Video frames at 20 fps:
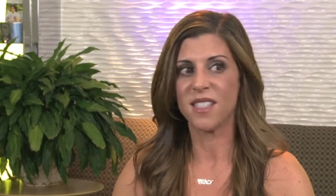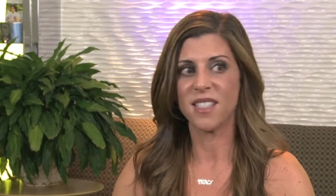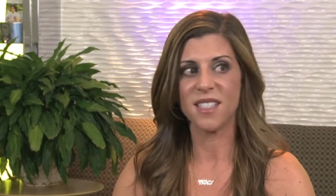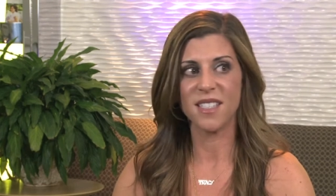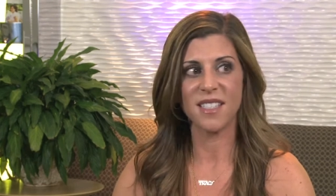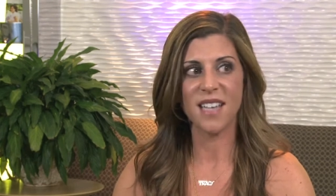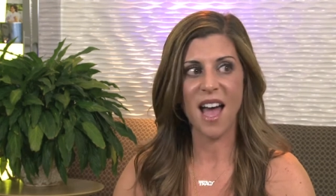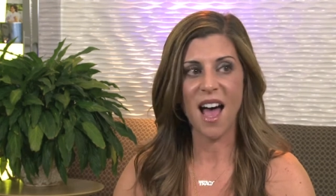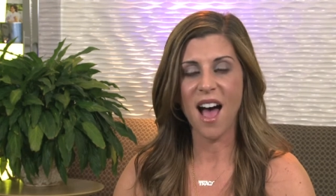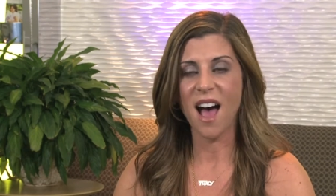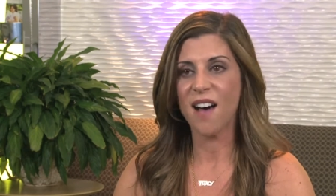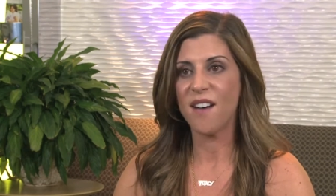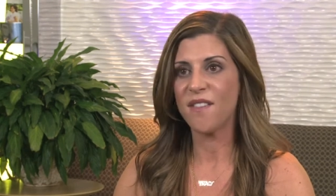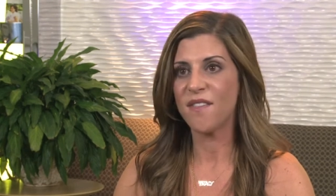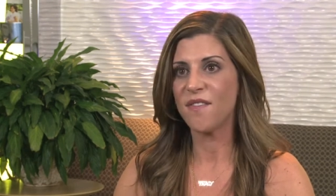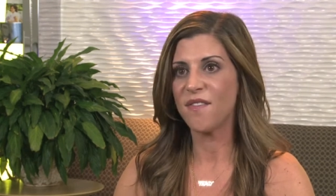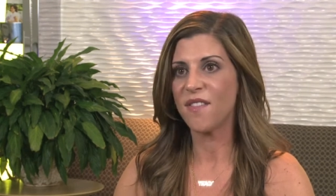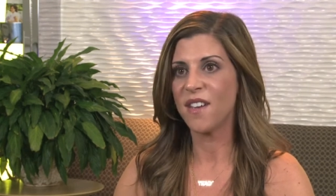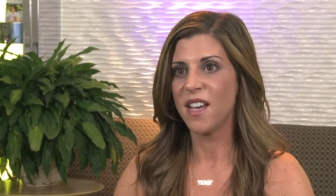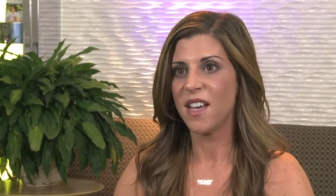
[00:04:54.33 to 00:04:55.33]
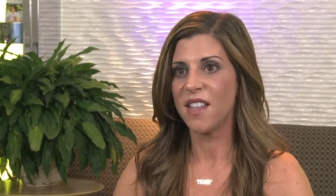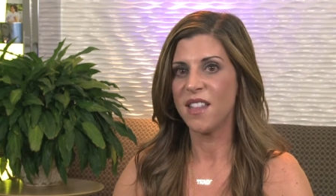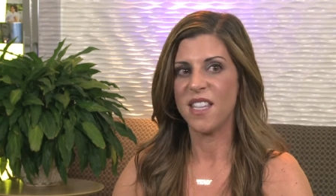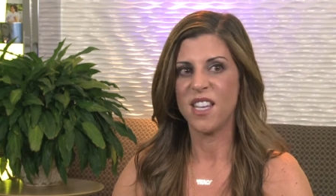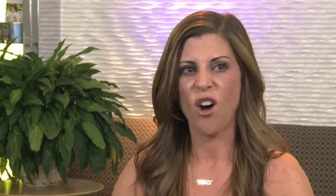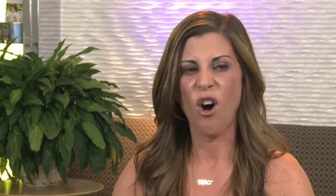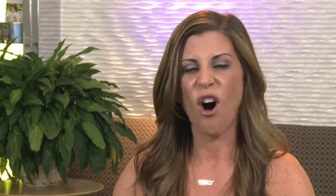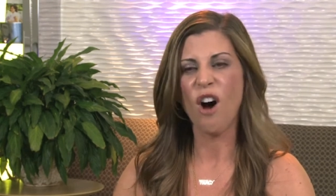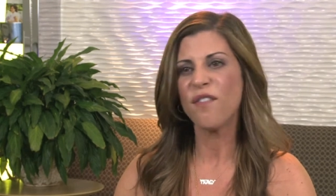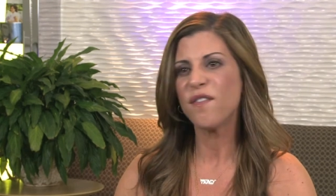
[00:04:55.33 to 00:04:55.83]
the staff.
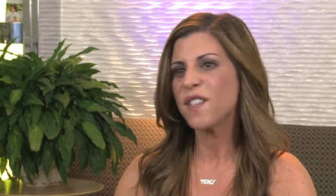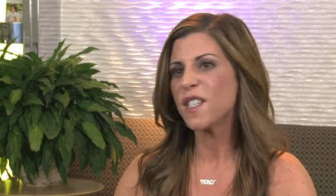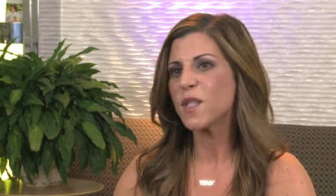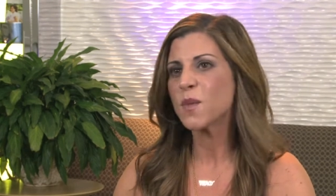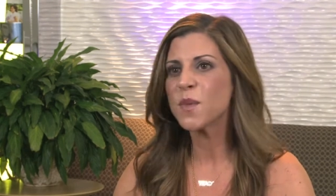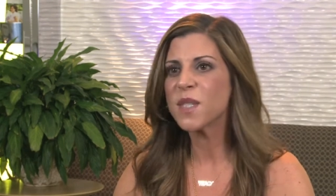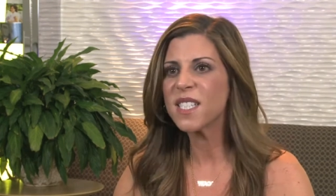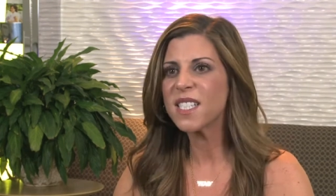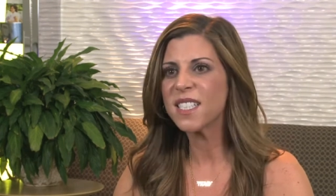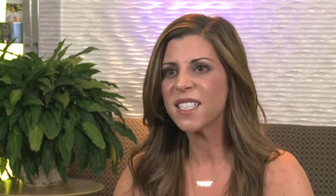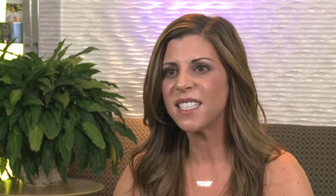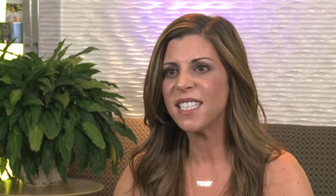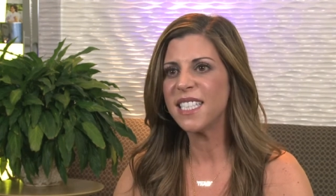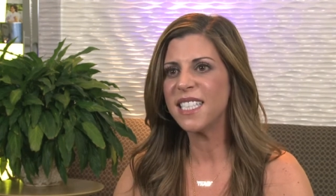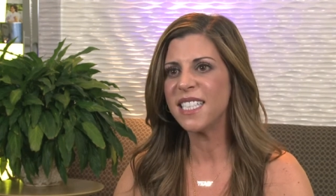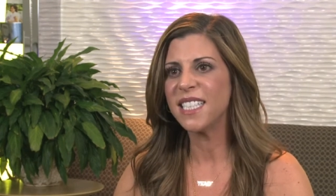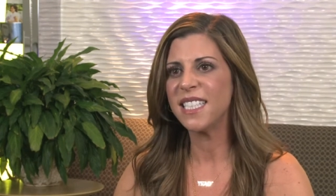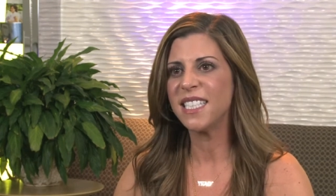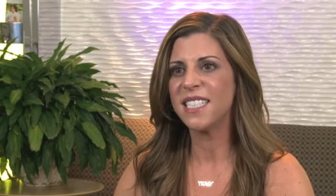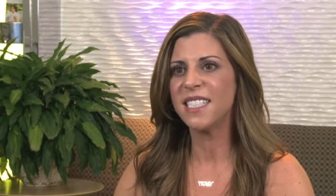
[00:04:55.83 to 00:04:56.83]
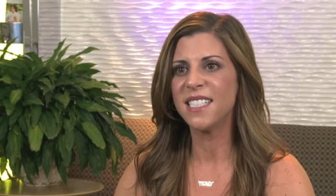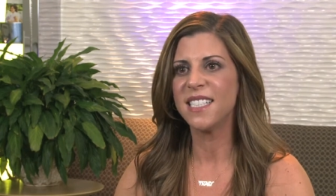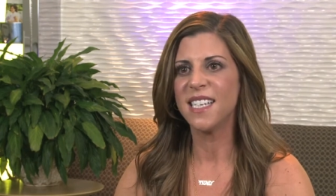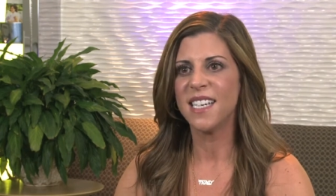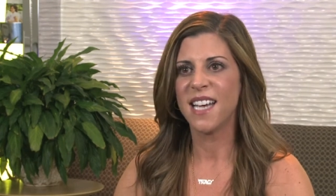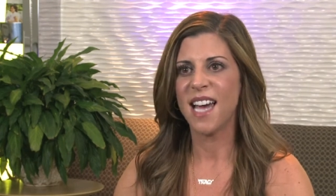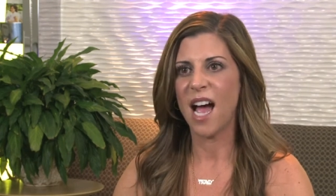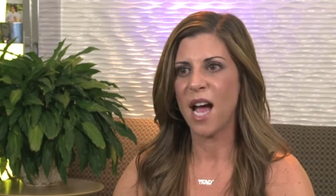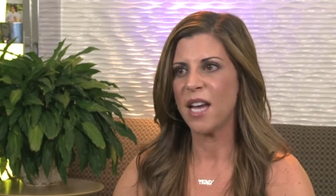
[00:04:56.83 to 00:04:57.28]
The office was clean.